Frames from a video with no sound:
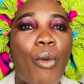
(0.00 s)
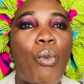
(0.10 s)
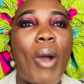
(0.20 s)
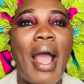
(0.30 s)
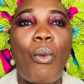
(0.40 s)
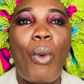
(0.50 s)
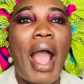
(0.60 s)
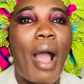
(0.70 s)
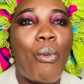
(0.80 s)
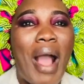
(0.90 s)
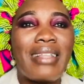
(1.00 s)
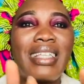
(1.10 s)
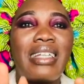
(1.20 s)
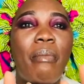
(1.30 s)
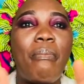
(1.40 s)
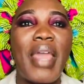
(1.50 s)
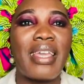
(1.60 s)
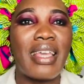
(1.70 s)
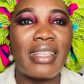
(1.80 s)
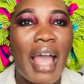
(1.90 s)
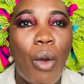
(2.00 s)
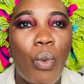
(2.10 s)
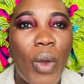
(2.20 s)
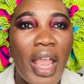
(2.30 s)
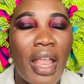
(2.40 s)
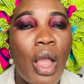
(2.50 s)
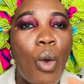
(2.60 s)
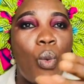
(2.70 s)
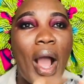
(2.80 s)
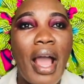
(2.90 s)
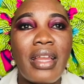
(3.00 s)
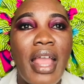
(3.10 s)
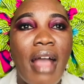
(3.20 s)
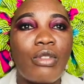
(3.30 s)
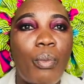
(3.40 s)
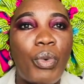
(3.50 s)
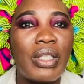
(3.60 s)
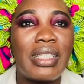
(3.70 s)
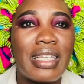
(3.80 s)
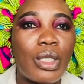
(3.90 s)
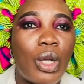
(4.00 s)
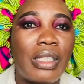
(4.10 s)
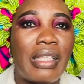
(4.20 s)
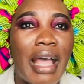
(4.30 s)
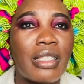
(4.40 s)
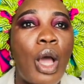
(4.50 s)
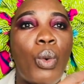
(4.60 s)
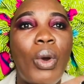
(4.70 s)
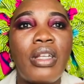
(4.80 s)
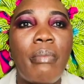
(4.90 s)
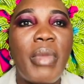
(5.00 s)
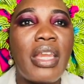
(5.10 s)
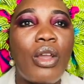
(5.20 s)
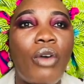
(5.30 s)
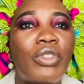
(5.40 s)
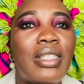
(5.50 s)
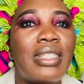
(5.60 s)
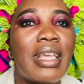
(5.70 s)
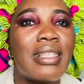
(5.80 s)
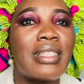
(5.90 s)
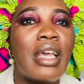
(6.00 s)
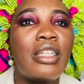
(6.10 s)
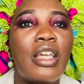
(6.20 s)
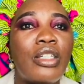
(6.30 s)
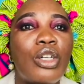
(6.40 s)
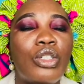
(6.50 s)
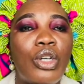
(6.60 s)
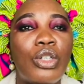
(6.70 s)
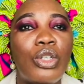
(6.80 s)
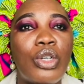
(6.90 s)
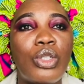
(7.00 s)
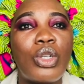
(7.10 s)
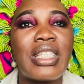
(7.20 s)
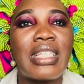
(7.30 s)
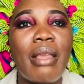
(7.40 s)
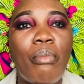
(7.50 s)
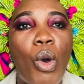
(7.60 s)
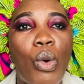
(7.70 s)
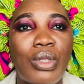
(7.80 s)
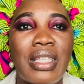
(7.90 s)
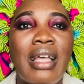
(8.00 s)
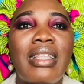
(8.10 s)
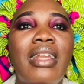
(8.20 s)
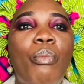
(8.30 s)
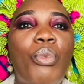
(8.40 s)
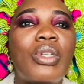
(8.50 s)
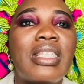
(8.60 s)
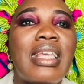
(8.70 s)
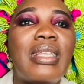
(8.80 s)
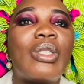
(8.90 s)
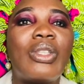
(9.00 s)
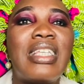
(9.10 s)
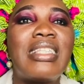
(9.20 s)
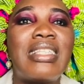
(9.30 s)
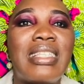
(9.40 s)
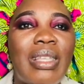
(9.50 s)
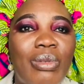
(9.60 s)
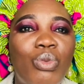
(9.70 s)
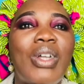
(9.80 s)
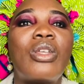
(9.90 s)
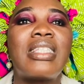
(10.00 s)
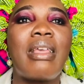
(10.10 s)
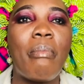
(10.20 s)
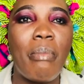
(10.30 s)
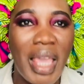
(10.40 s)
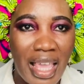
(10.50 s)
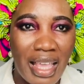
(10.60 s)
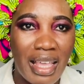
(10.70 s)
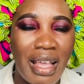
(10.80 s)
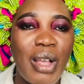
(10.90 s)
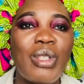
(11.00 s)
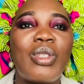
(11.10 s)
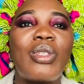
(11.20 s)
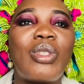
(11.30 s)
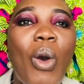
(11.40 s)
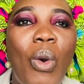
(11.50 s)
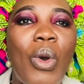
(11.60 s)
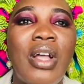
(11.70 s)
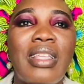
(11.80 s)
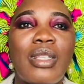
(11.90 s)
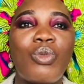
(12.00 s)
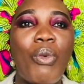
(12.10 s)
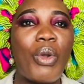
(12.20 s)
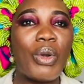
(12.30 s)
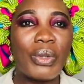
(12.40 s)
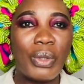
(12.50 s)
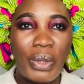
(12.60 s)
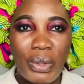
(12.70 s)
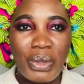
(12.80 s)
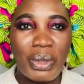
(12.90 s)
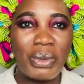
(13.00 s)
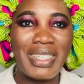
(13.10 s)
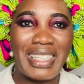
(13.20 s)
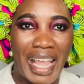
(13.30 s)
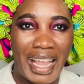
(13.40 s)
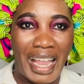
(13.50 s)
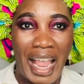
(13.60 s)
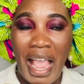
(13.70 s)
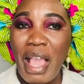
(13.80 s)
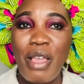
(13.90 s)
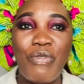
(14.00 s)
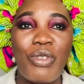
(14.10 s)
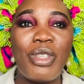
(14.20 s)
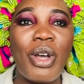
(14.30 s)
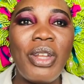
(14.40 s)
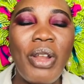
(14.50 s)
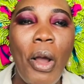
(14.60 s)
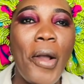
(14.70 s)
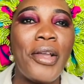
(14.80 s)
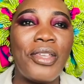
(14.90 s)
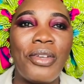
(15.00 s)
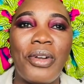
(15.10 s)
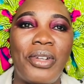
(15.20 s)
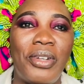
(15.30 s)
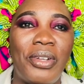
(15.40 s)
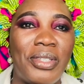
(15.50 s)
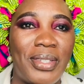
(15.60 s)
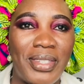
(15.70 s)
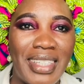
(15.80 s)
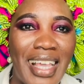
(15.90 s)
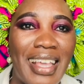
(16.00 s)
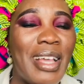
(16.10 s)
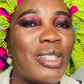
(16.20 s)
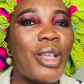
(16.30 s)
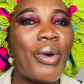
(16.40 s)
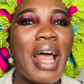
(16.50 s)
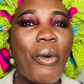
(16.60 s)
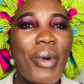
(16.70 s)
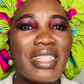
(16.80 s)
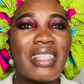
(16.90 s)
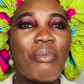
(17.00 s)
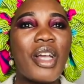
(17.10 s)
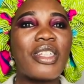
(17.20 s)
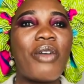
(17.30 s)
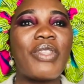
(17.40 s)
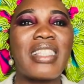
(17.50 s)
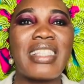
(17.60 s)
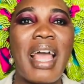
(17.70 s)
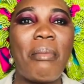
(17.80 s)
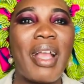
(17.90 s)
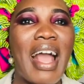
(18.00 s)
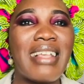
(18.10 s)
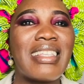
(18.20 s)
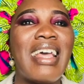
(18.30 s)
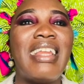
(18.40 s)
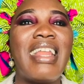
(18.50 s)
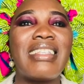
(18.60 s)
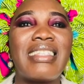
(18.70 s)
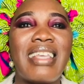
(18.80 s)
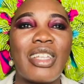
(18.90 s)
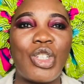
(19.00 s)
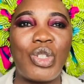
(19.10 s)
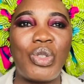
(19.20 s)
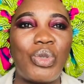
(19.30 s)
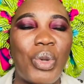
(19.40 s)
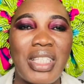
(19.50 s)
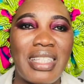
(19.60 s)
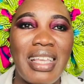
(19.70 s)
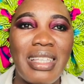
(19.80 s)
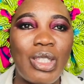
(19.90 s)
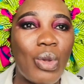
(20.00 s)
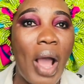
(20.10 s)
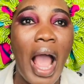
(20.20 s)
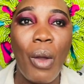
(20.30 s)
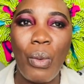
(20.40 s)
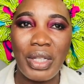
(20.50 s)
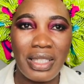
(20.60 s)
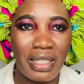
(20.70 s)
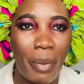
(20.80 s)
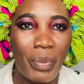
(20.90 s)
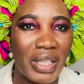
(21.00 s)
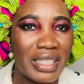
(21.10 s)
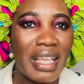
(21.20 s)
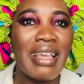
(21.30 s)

Why did they make it that way? Why they have to put this or that? What the meaning of the things, the symbols that they put into this seal? What does it mean? So that's what we're gonna know today. If you don't know, you're gonna know today. So without wasting much of the time, guys, let's get straight into our topic.